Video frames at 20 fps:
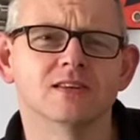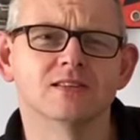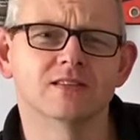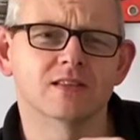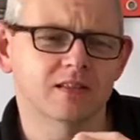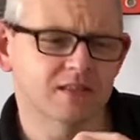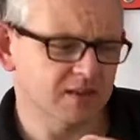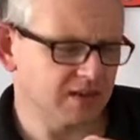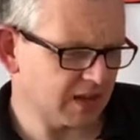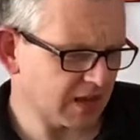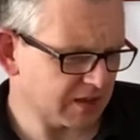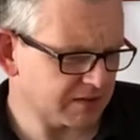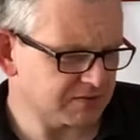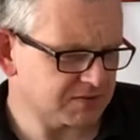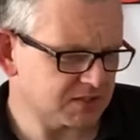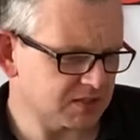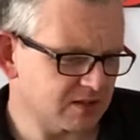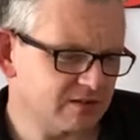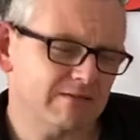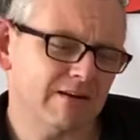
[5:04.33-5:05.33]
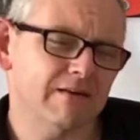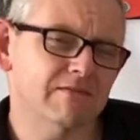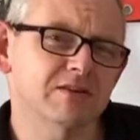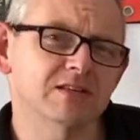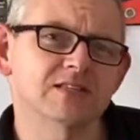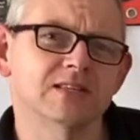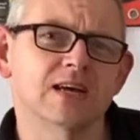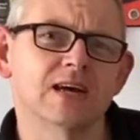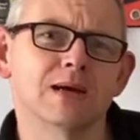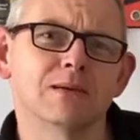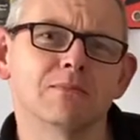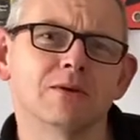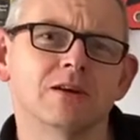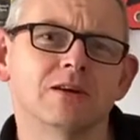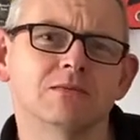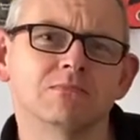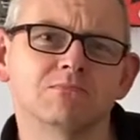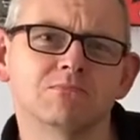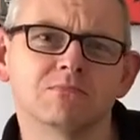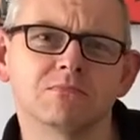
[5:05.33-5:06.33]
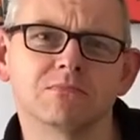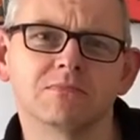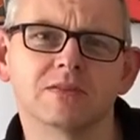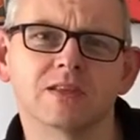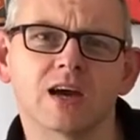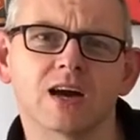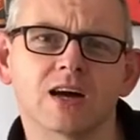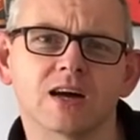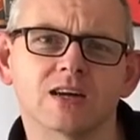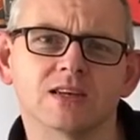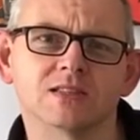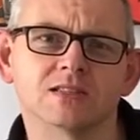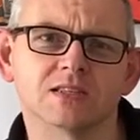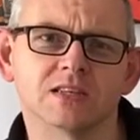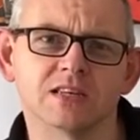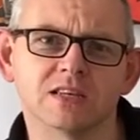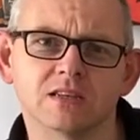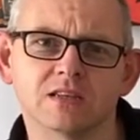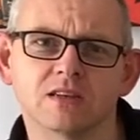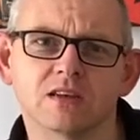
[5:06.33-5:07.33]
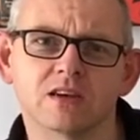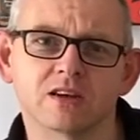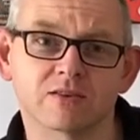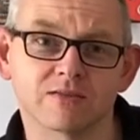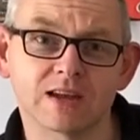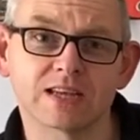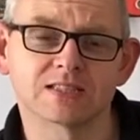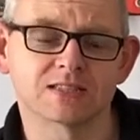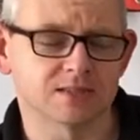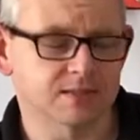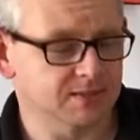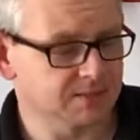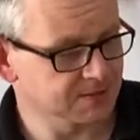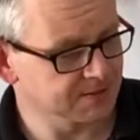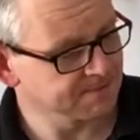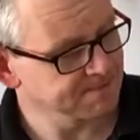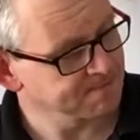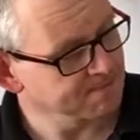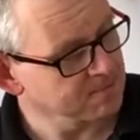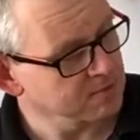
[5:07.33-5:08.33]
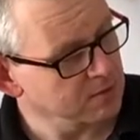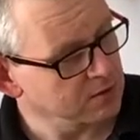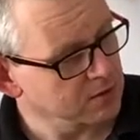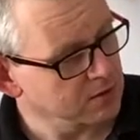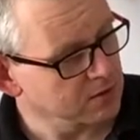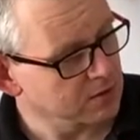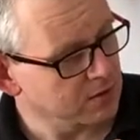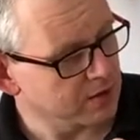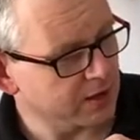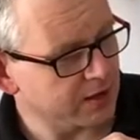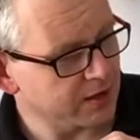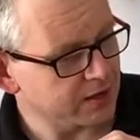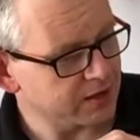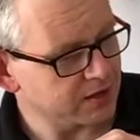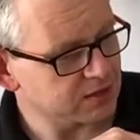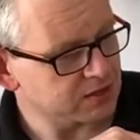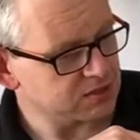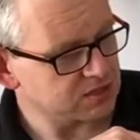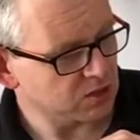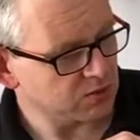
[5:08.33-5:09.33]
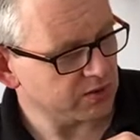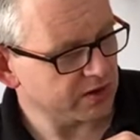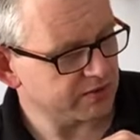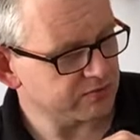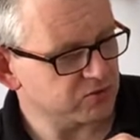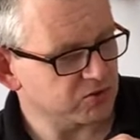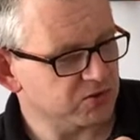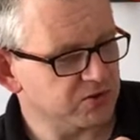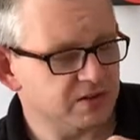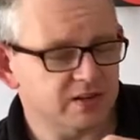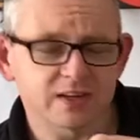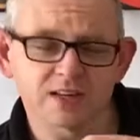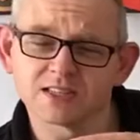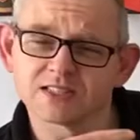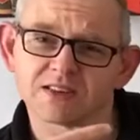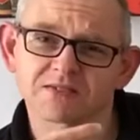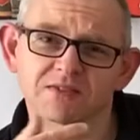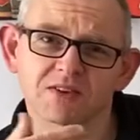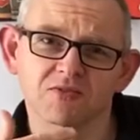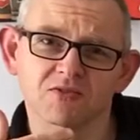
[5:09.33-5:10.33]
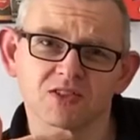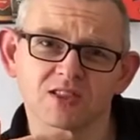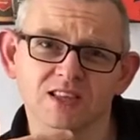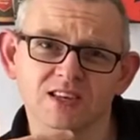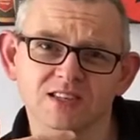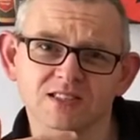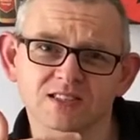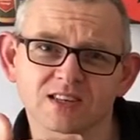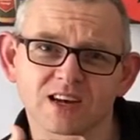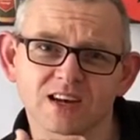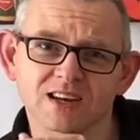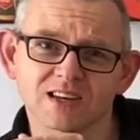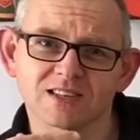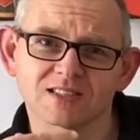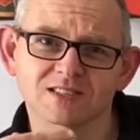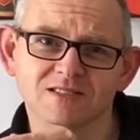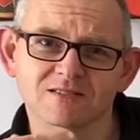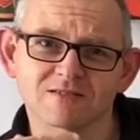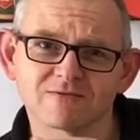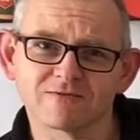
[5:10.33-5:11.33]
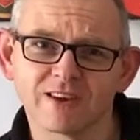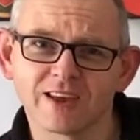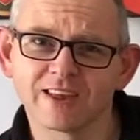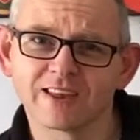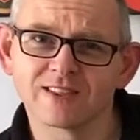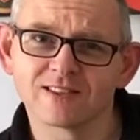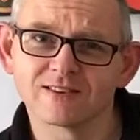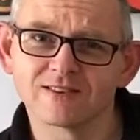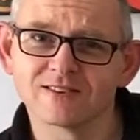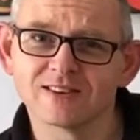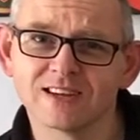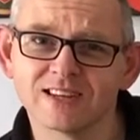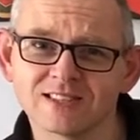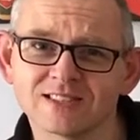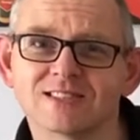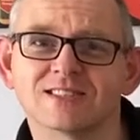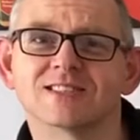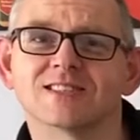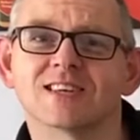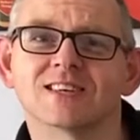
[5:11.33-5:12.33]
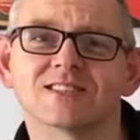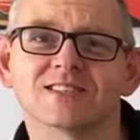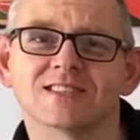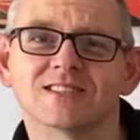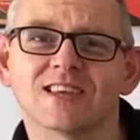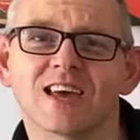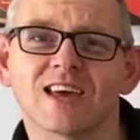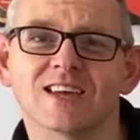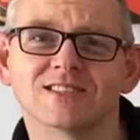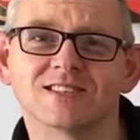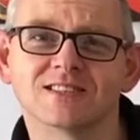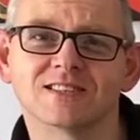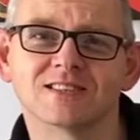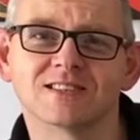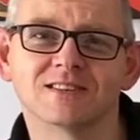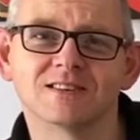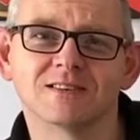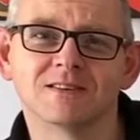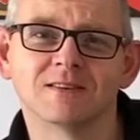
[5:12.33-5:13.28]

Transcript: that they gave to the Gravis armor guys, the aggressors. So what I've done is I've given these guys regular intercessors heads